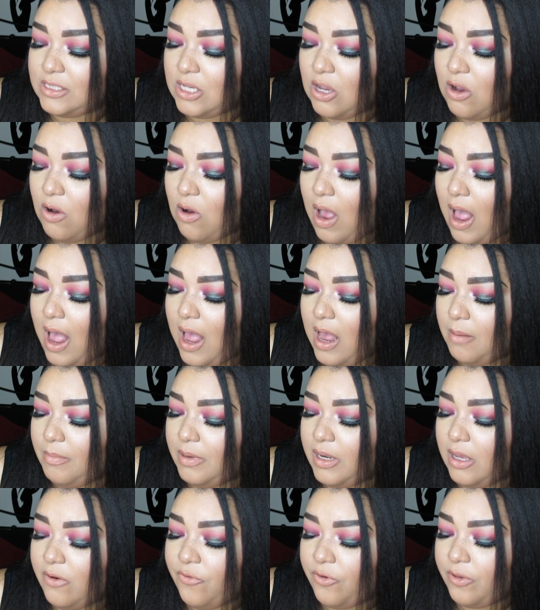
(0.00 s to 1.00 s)
So
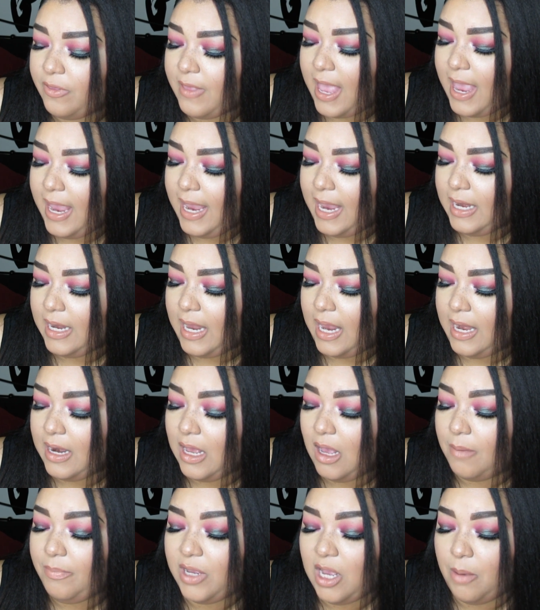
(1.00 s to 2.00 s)
look for that in an
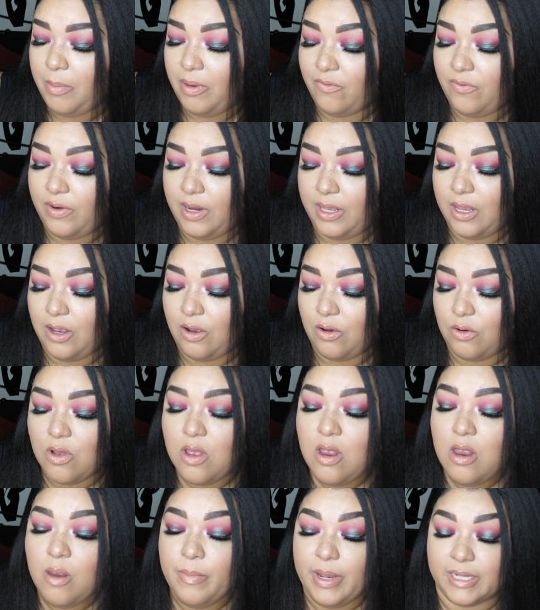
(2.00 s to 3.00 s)
upcoming video,
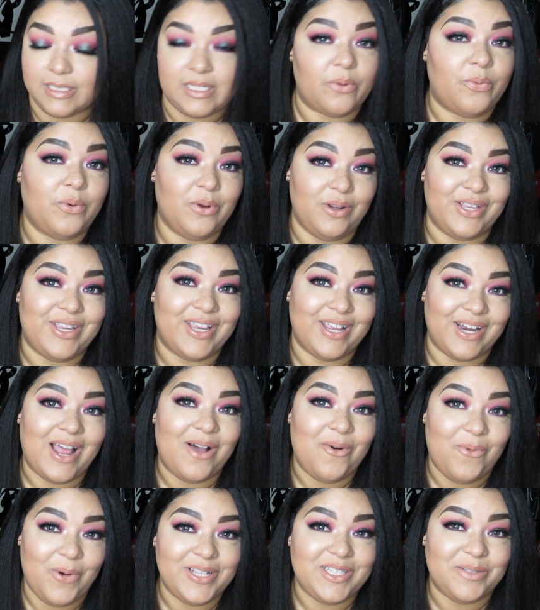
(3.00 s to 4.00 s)
because I really
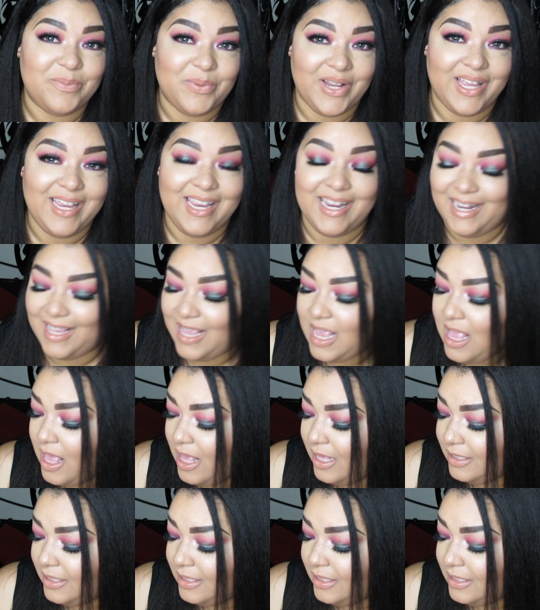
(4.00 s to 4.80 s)
cannot wait to play in it.